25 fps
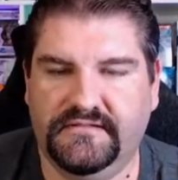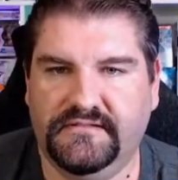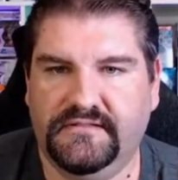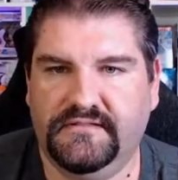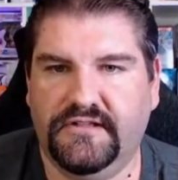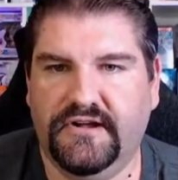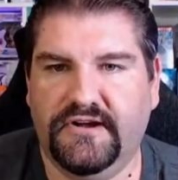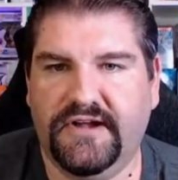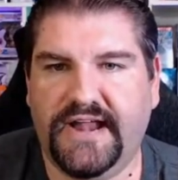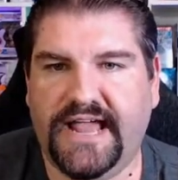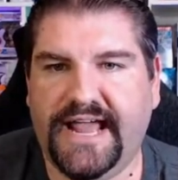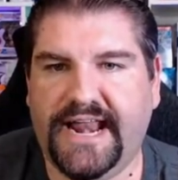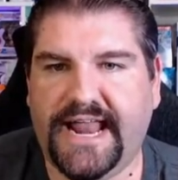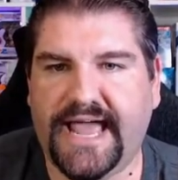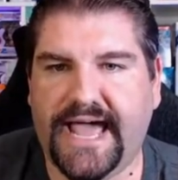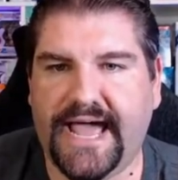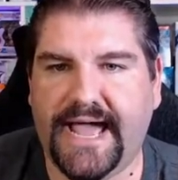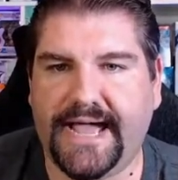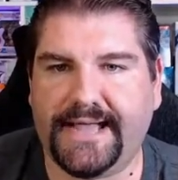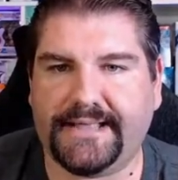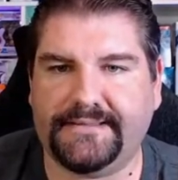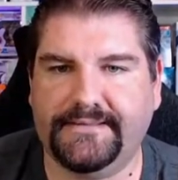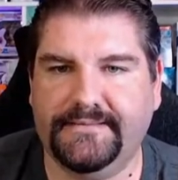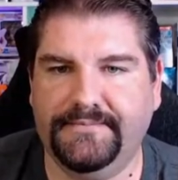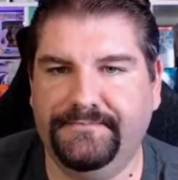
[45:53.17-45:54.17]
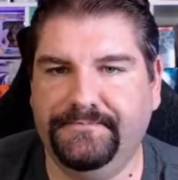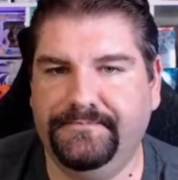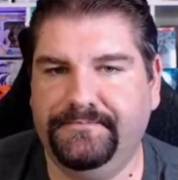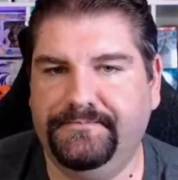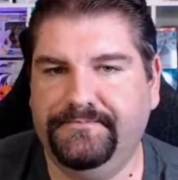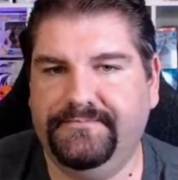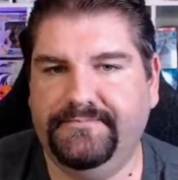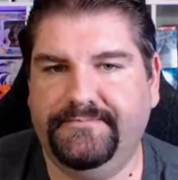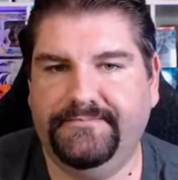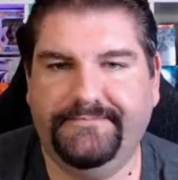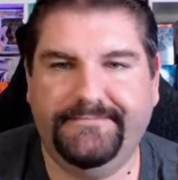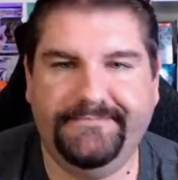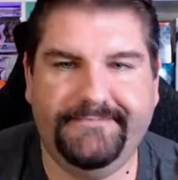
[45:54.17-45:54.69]
Learn how to act,
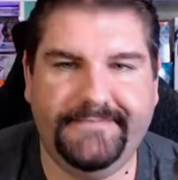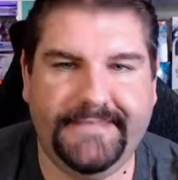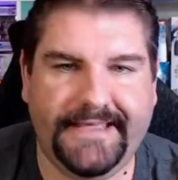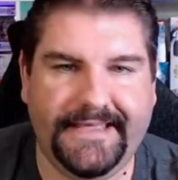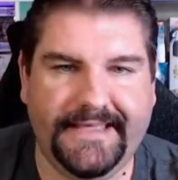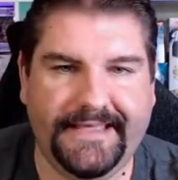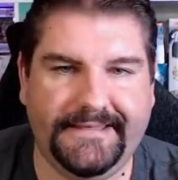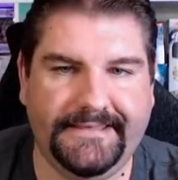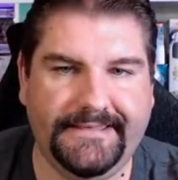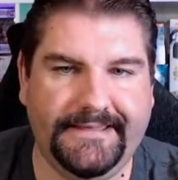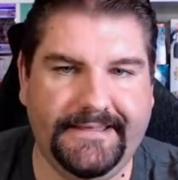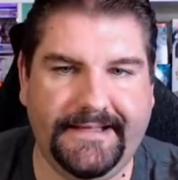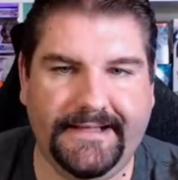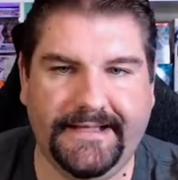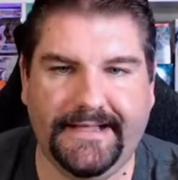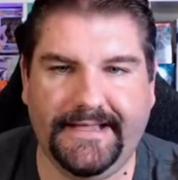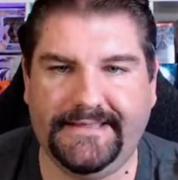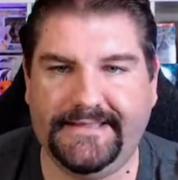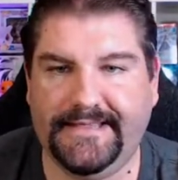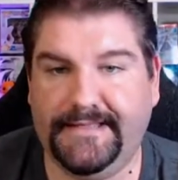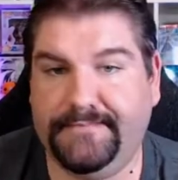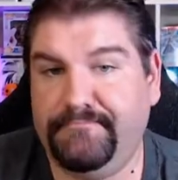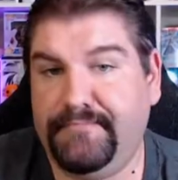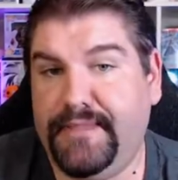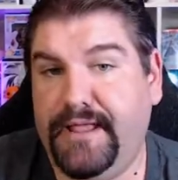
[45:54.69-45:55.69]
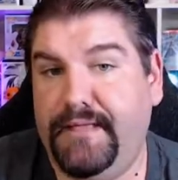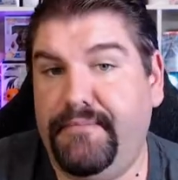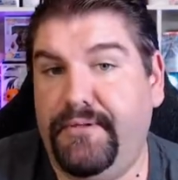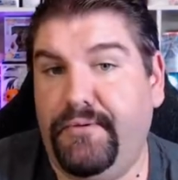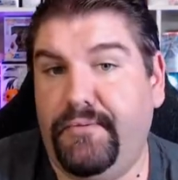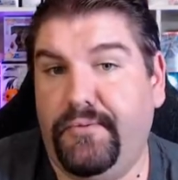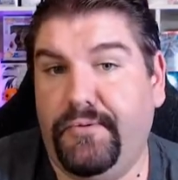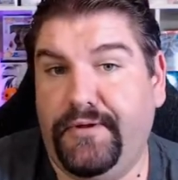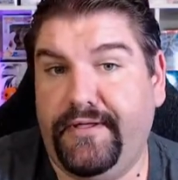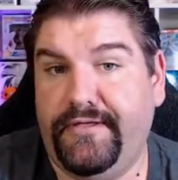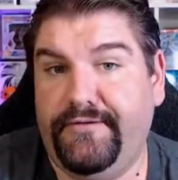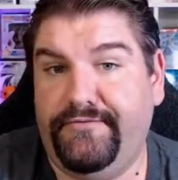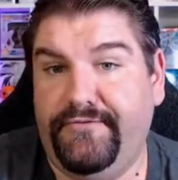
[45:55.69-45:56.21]
and uh, and then maybe
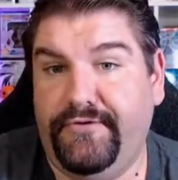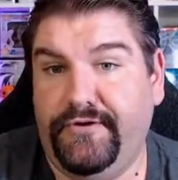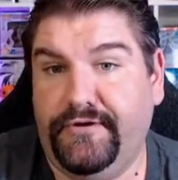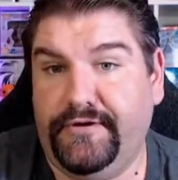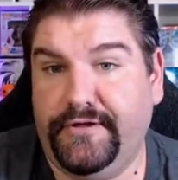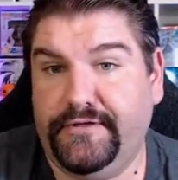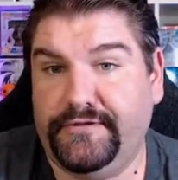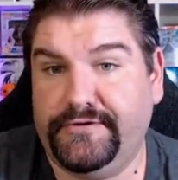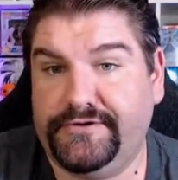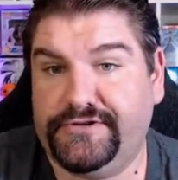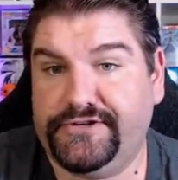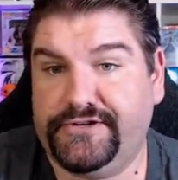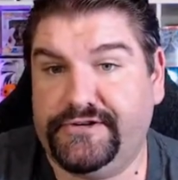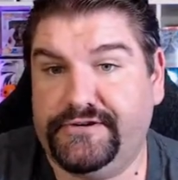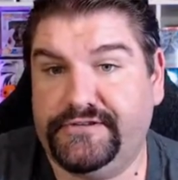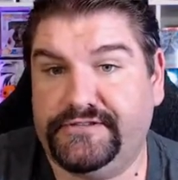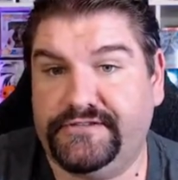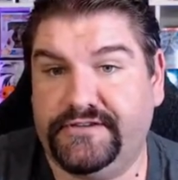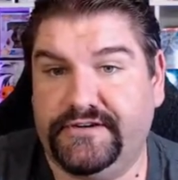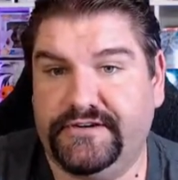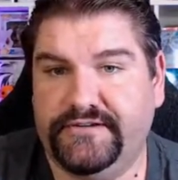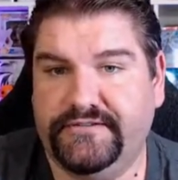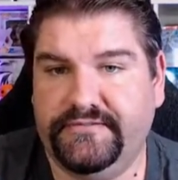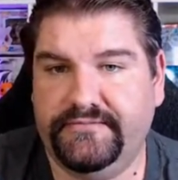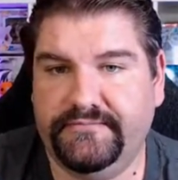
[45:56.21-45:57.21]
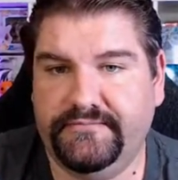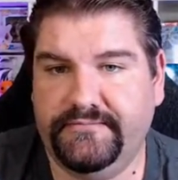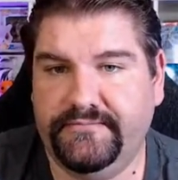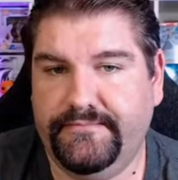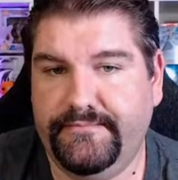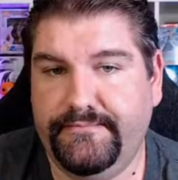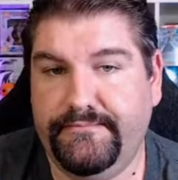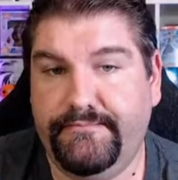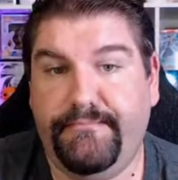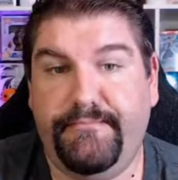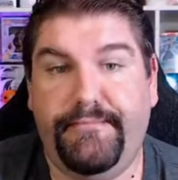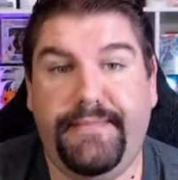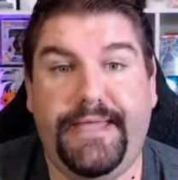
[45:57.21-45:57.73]
we'll give you another Charizard,
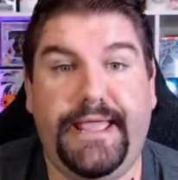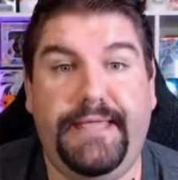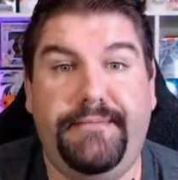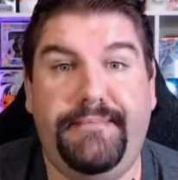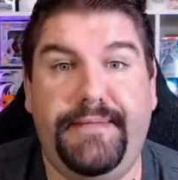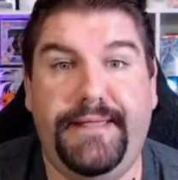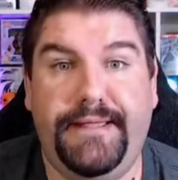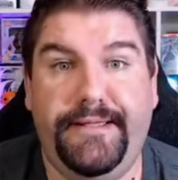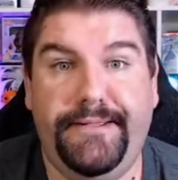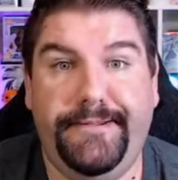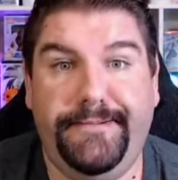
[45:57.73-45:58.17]
maybe.